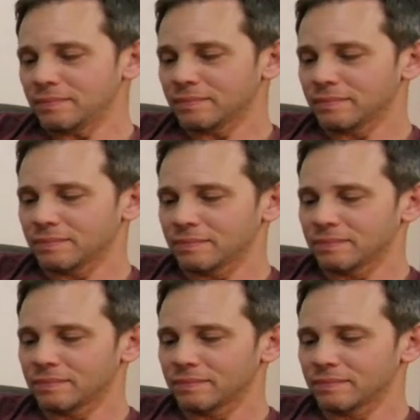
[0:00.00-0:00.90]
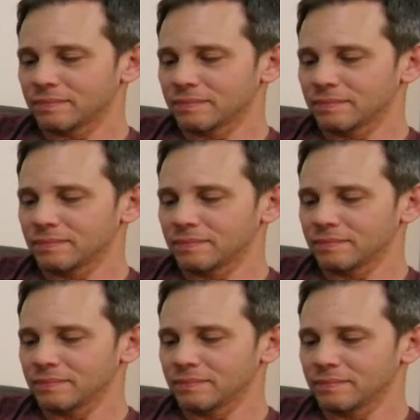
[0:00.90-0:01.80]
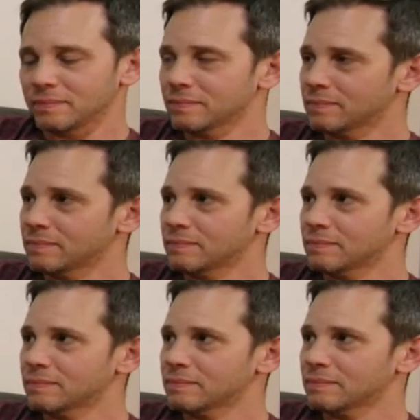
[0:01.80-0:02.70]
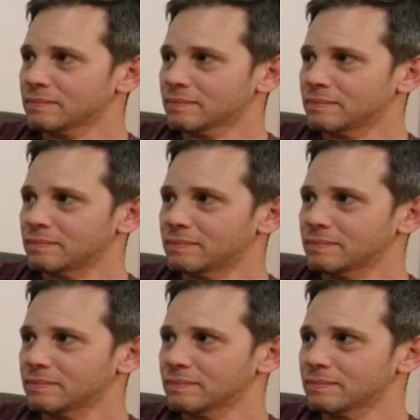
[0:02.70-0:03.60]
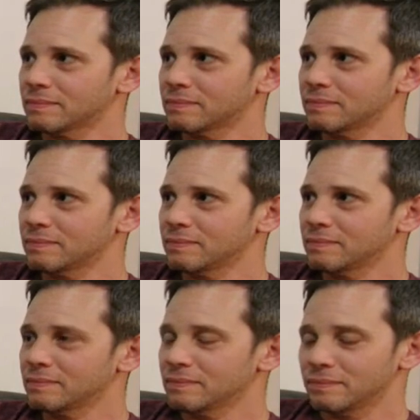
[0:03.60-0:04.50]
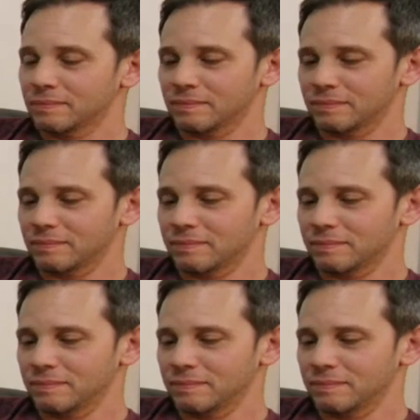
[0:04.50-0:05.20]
This person isn't speaking.